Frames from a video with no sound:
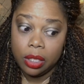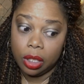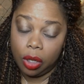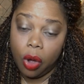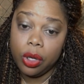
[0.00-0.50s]

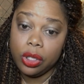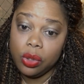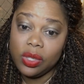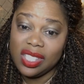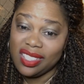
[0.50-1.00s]
the longer
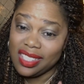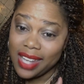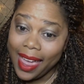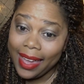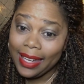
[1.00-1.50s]
you
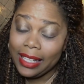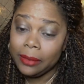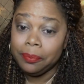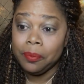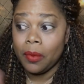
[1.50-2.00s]
sustain